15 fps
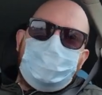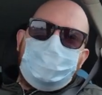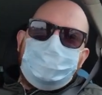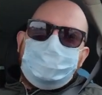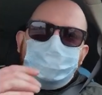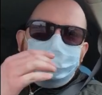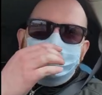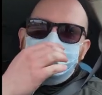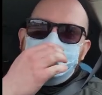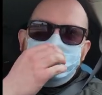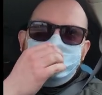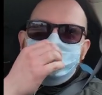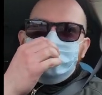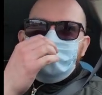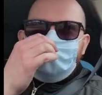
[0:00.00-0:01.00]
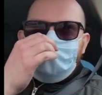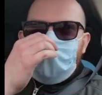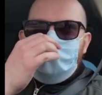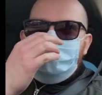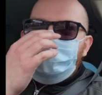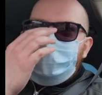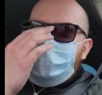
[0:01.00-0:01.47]
anytime soon.
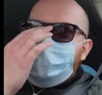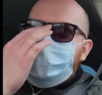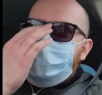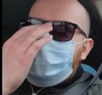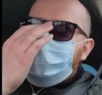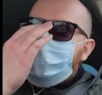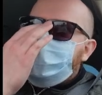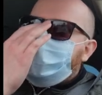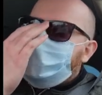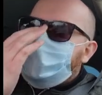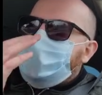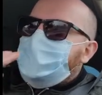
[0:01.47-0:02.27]
I really don't.